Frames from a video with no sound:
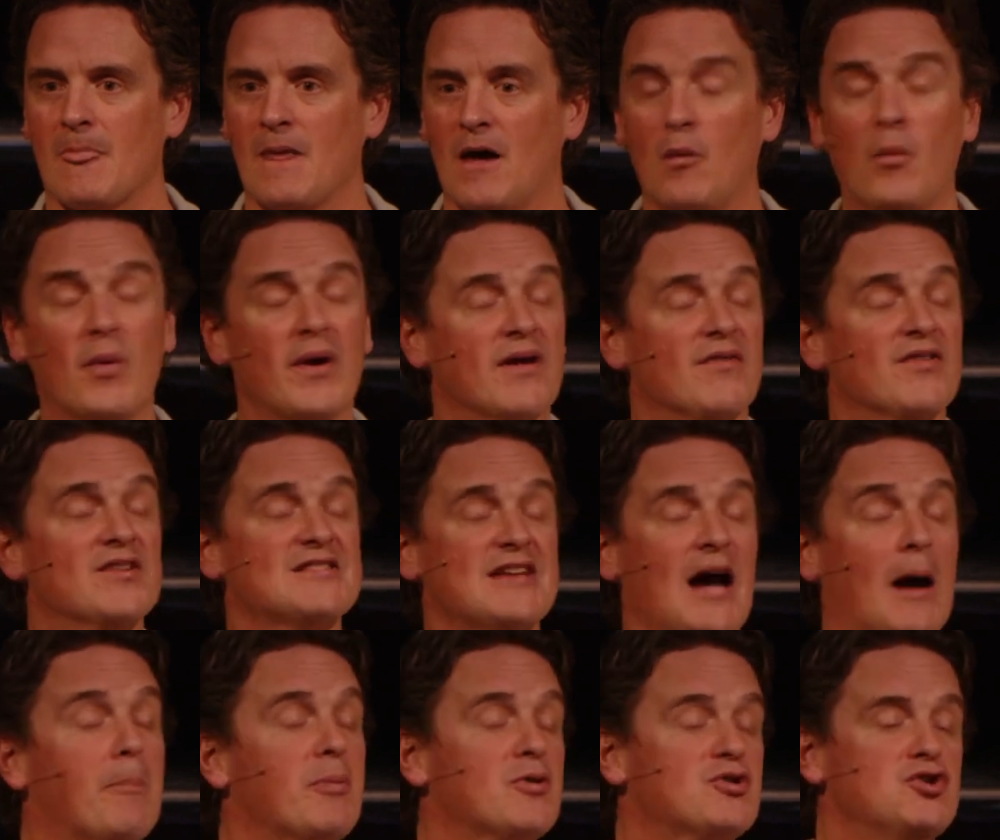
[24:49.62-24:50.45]
And we give
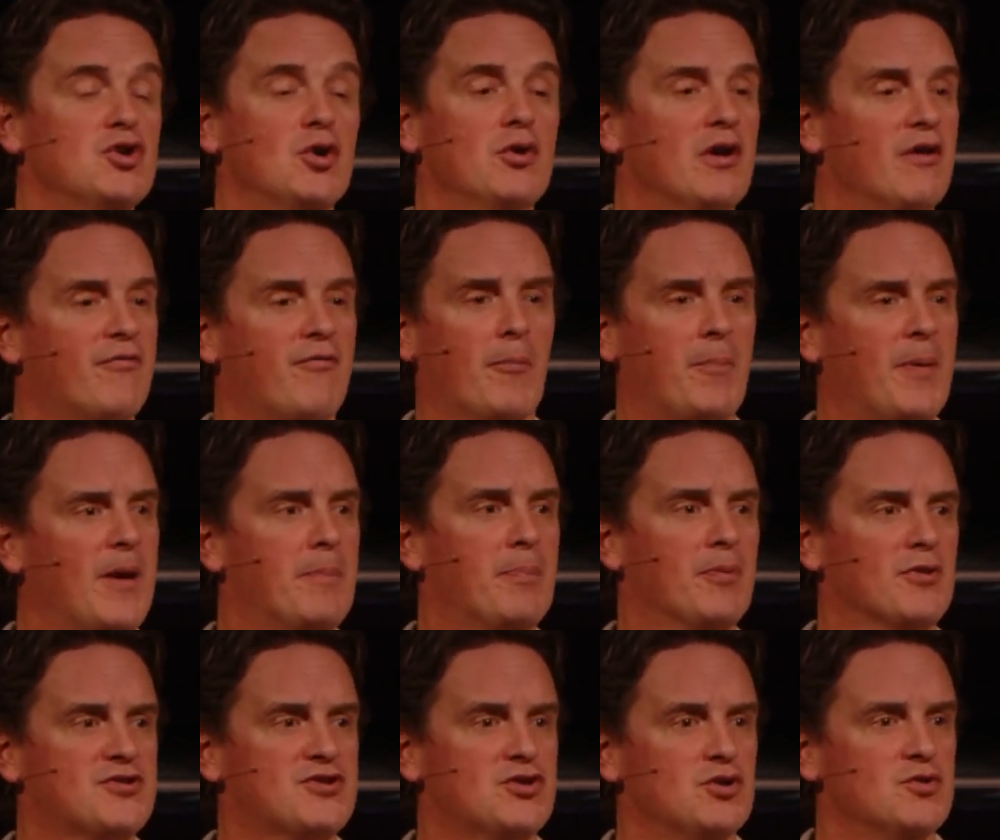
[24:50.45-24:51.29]
this opportunity for
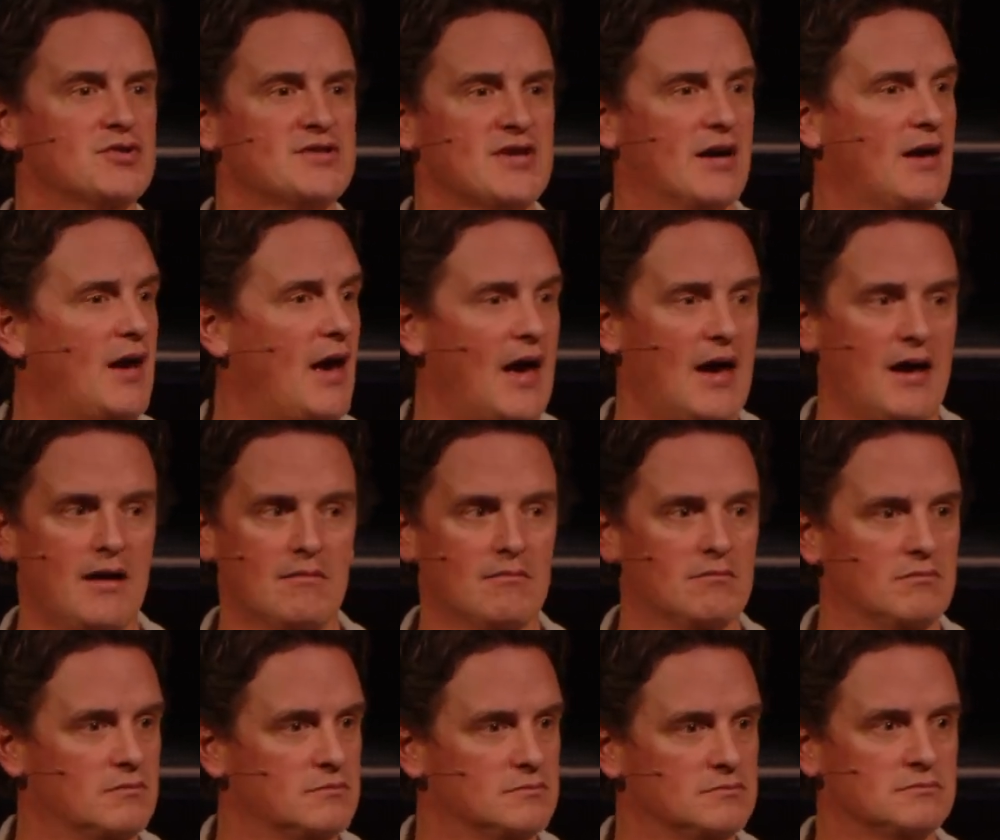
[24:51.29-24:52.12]
people to say, hey,
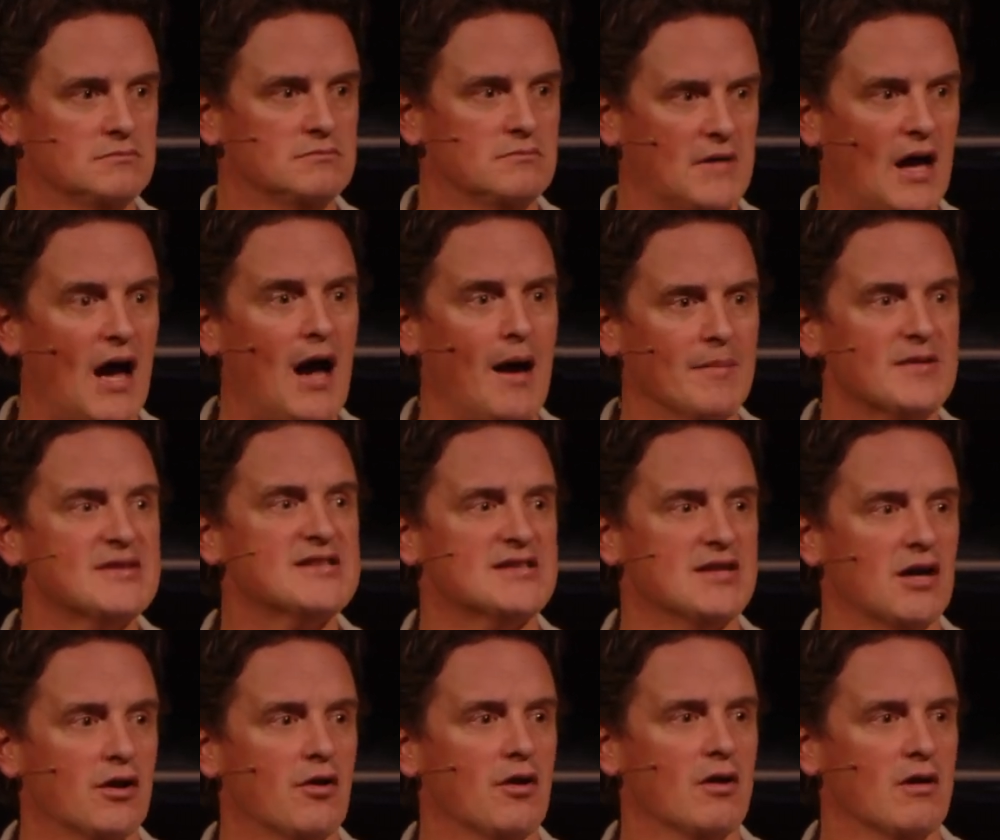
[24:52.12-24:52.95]
yeah, I'm a
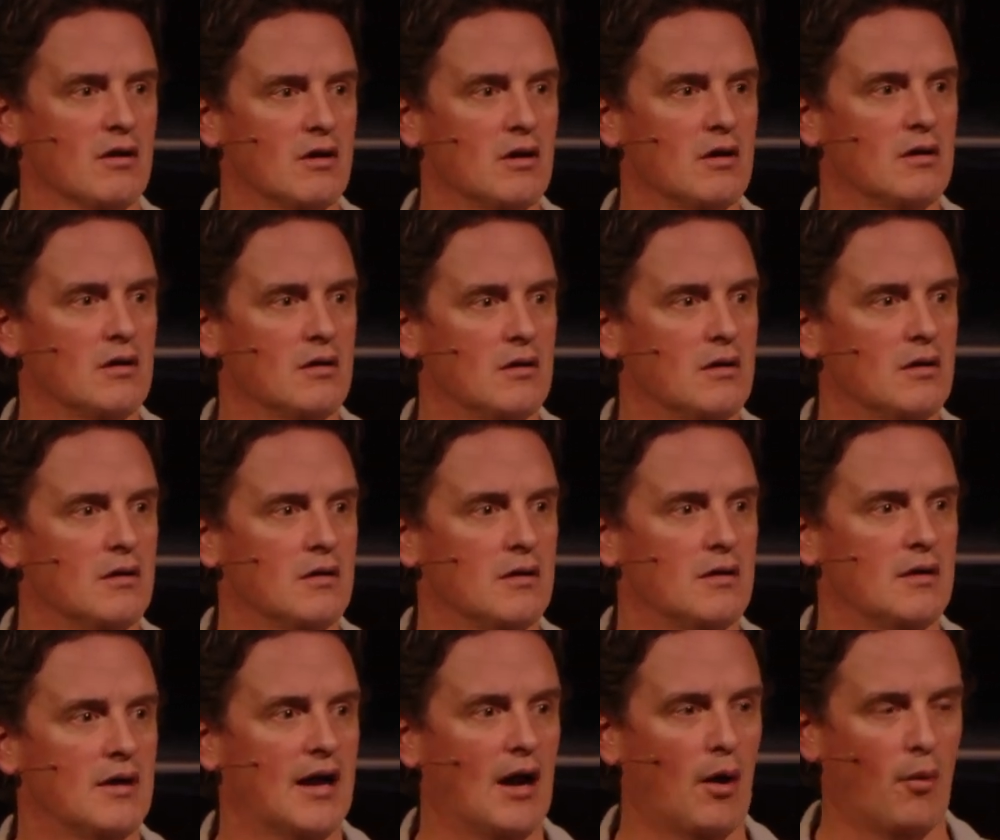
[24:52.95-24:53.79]
sinner,
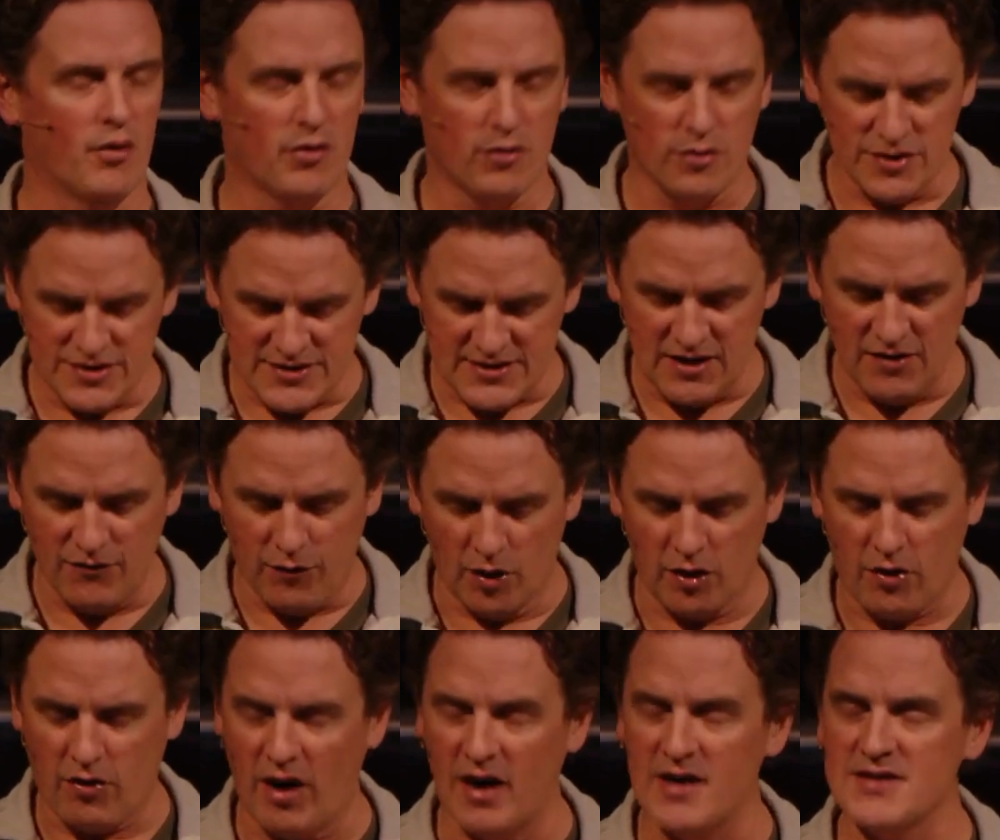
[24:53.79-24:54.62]
and I want to receive
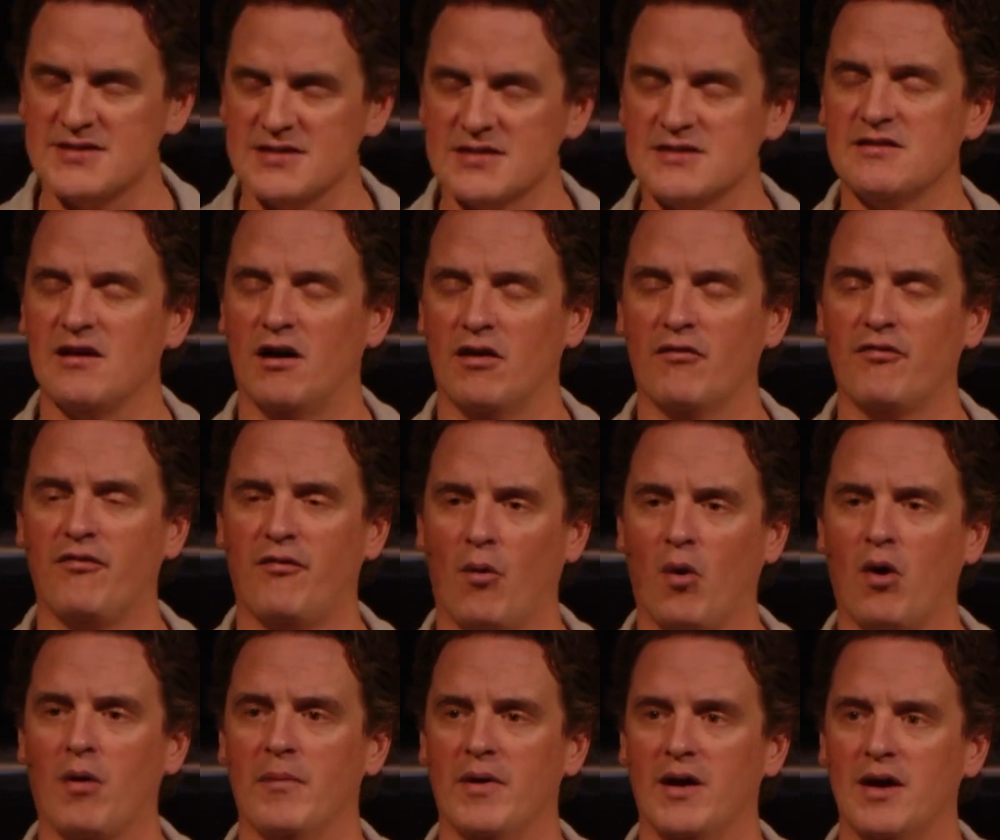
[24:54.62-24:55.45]
what Christ has done
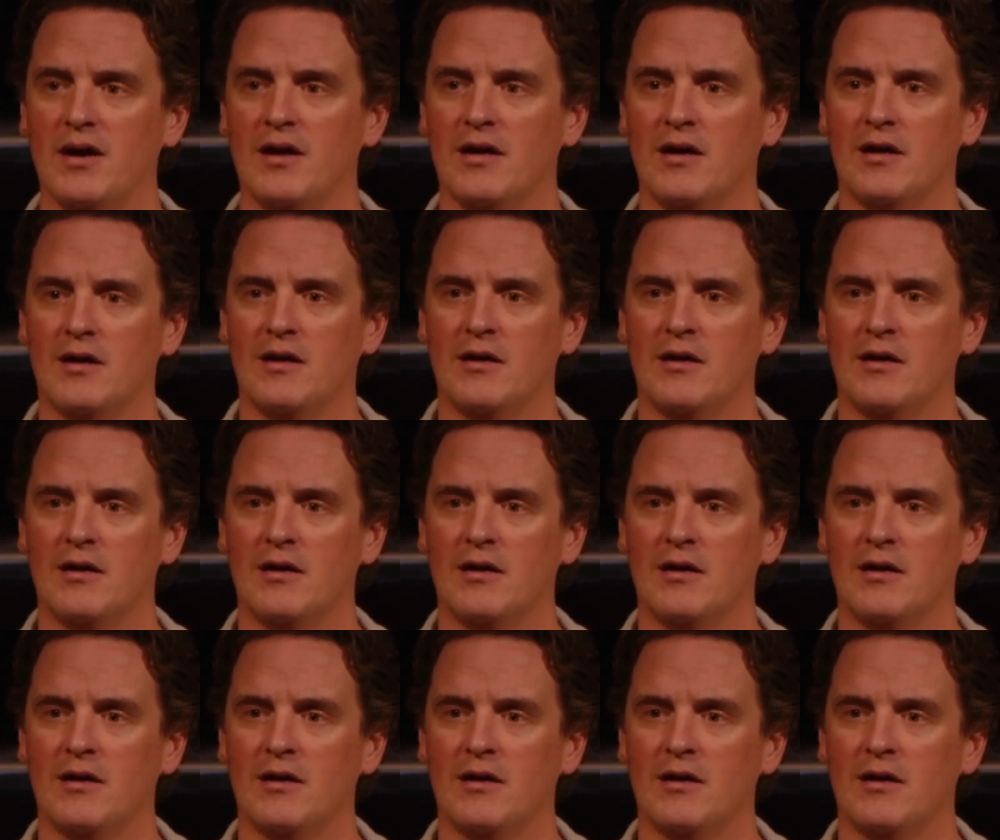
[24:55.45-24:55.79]
for me.